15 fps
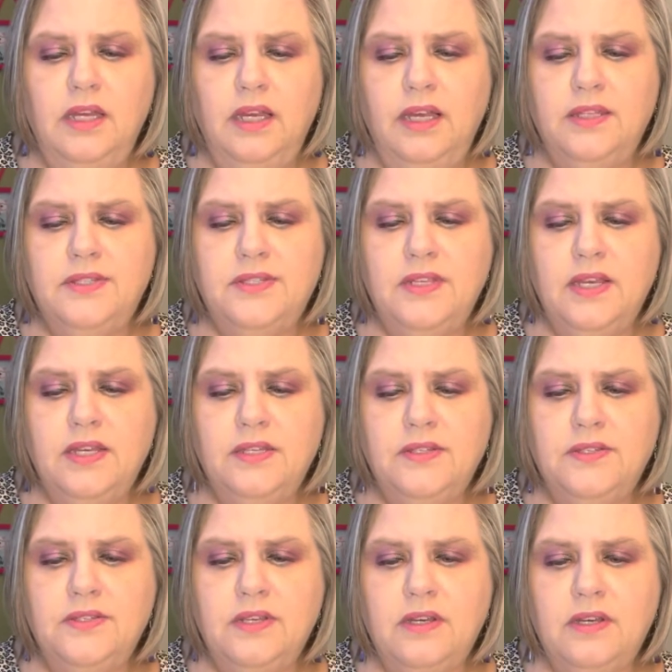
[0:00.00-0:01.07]
It
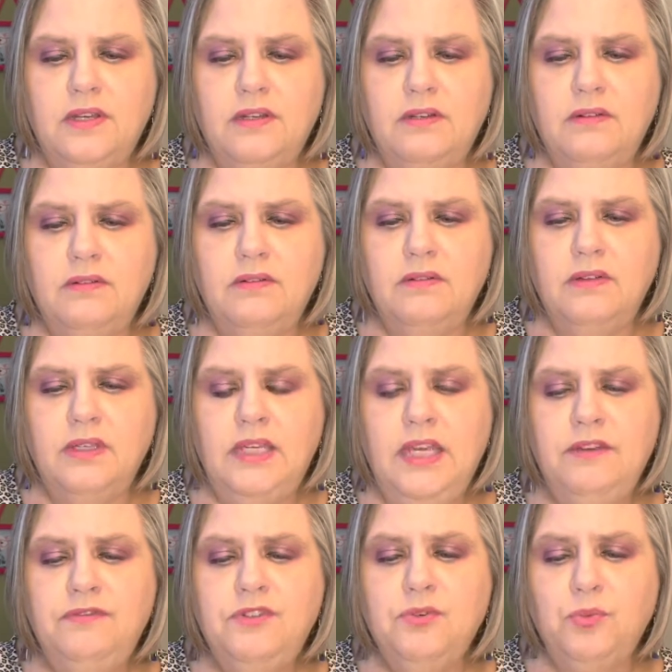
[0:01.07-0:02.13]
says
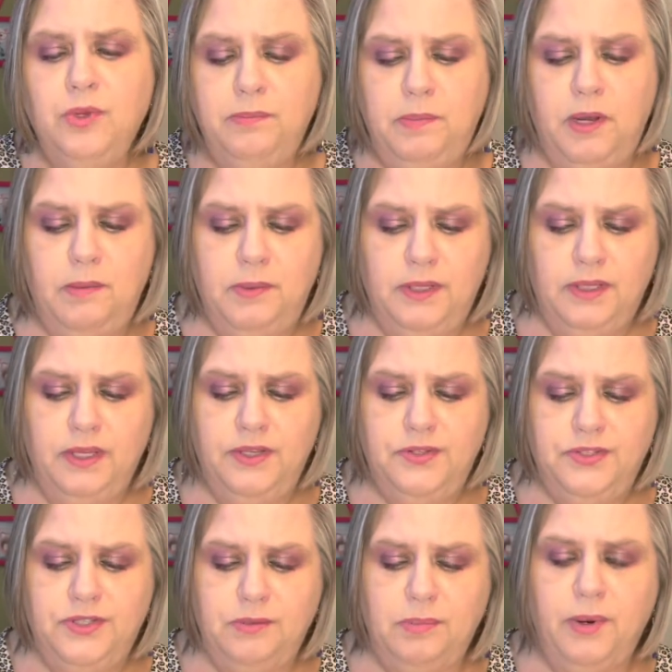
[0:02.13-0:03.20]
Gift Republic
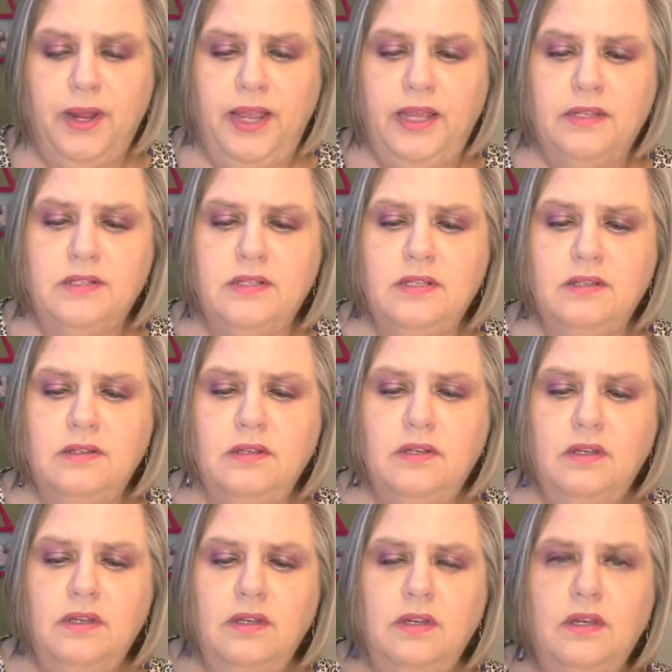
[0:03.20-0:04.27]
is the brand.
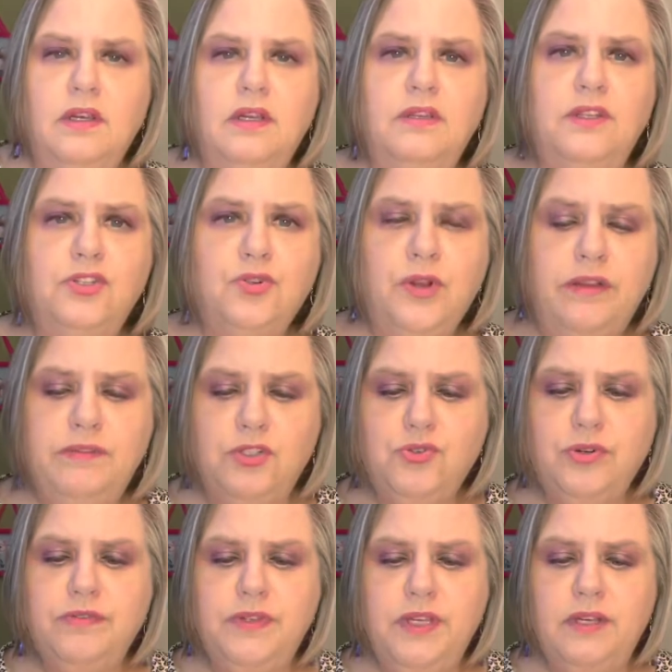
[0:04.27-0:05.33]
The travel
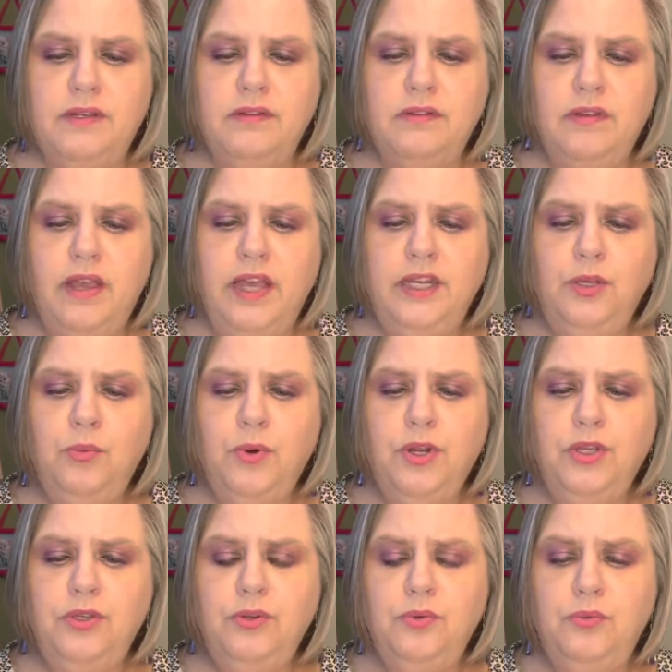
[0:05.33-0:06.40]
trivia. Anywhere
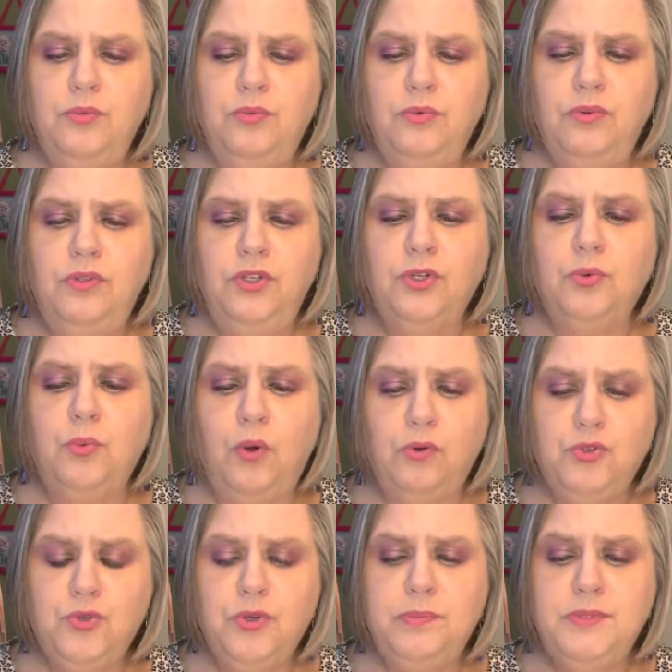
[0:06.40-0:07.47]
your
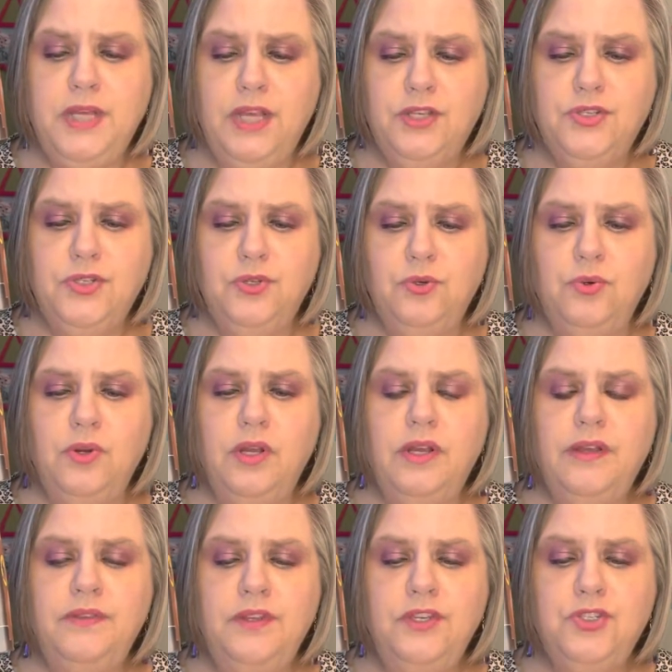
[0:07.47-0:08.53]
road trip takes you,
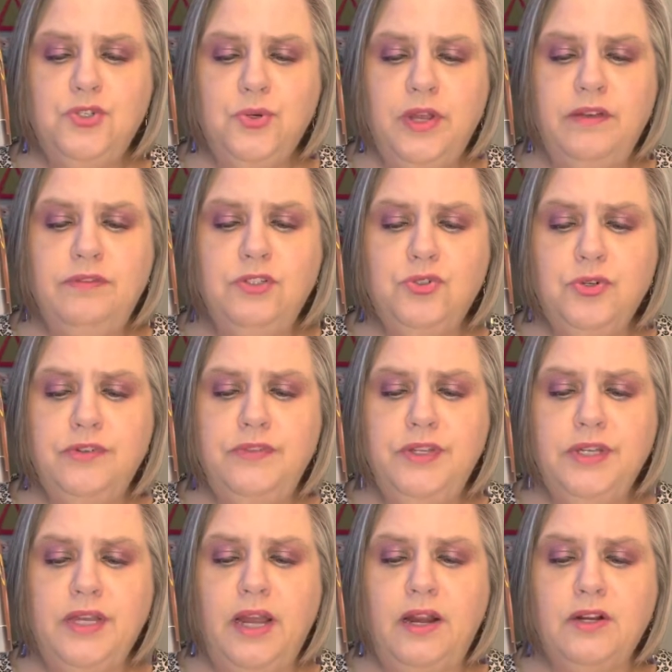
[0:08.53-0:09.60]
these travel
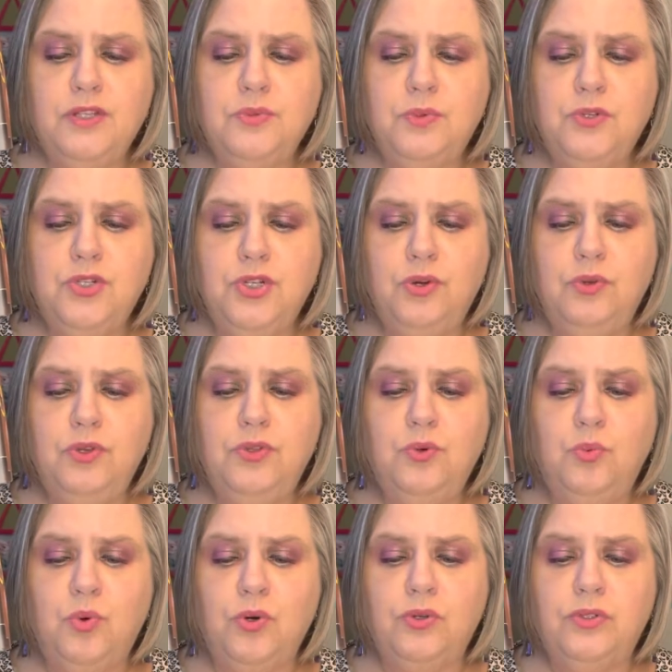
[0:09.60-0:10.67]
trivia cards will show you the
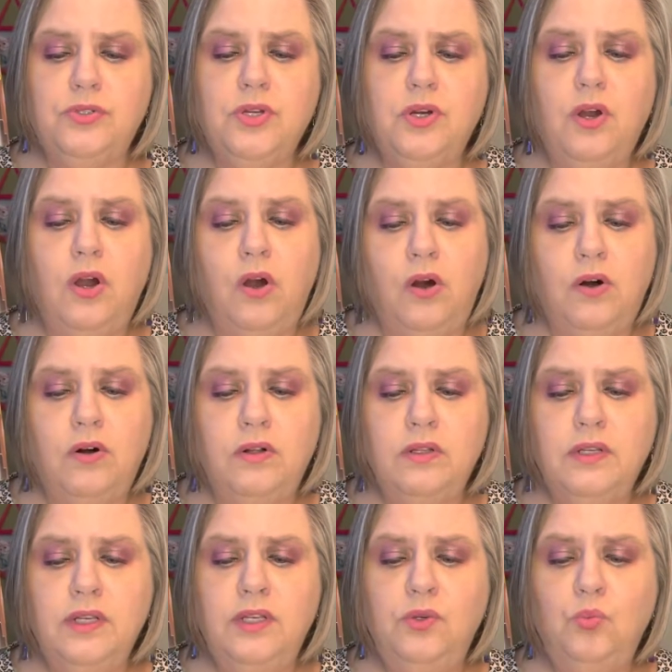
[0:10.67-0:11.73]
world
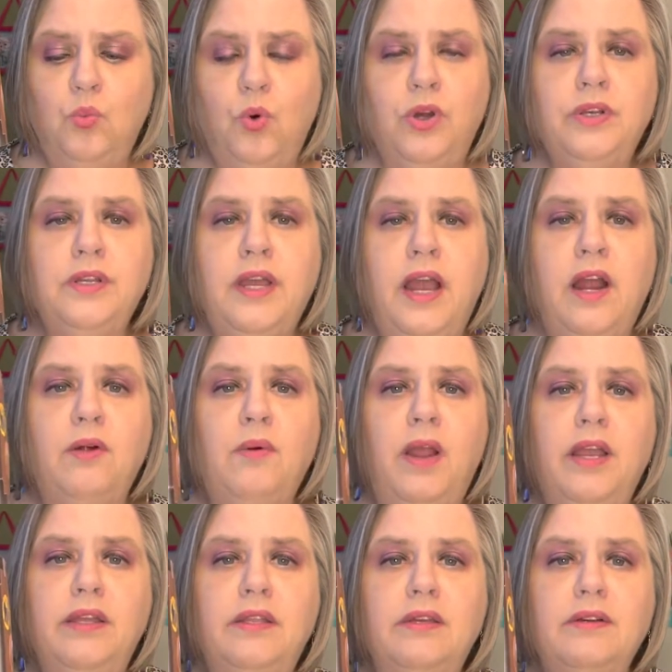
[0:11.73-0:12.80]
all in one car
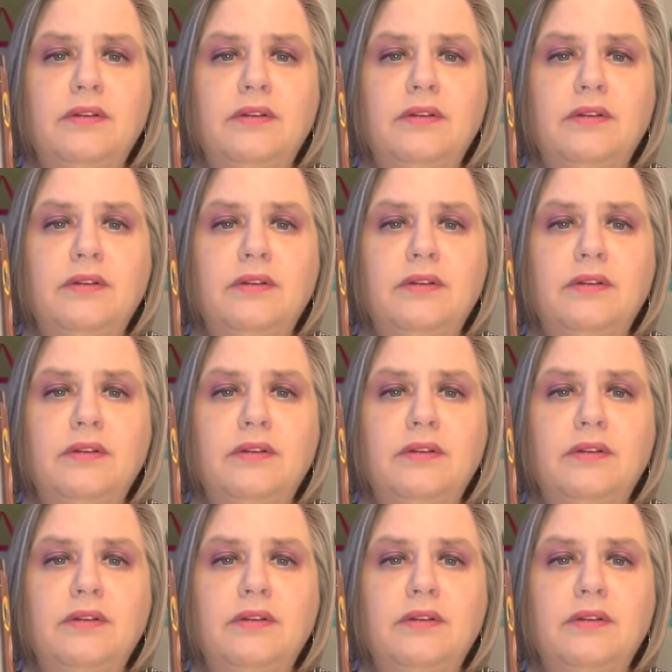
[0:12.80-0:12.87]
ride.